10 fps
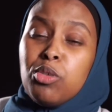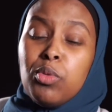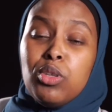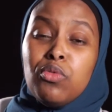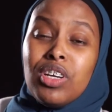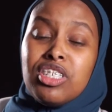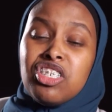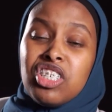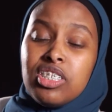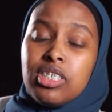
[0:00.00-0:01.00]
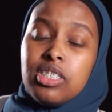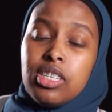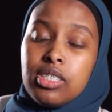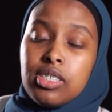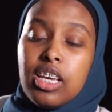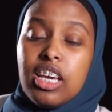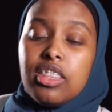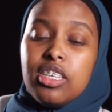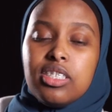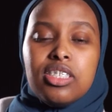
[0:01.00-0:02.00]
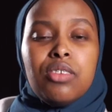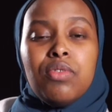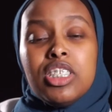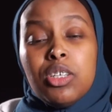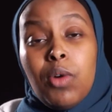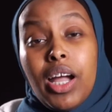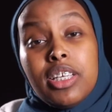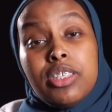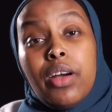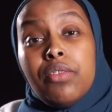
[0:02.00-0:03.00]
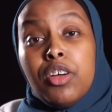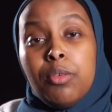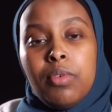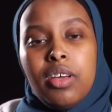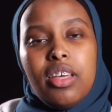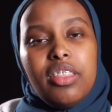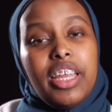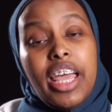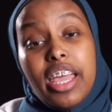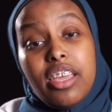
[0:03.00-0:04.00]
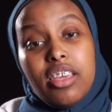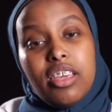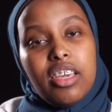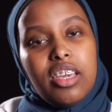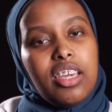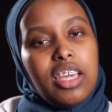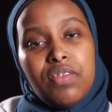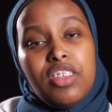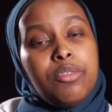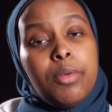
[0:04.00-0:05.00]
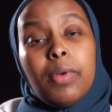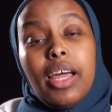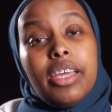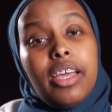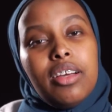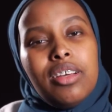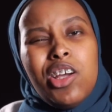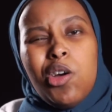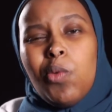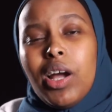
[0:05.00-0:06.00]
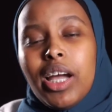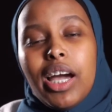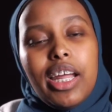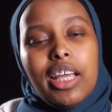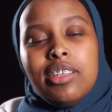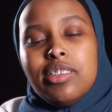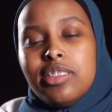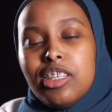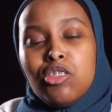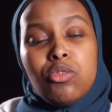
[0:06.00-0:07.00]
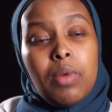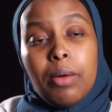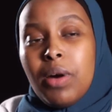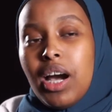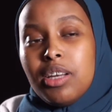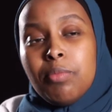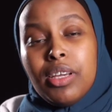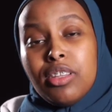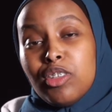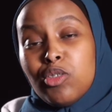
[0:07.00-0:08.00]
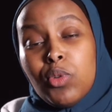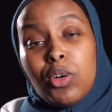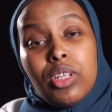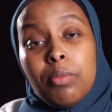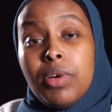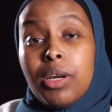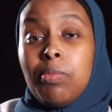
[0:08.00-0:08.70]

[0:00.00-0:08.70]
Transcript: you when you face injustice. This, this is the reason why I still have hope. That, hey, if these people are here, why can't I exist and do my part in making this world a better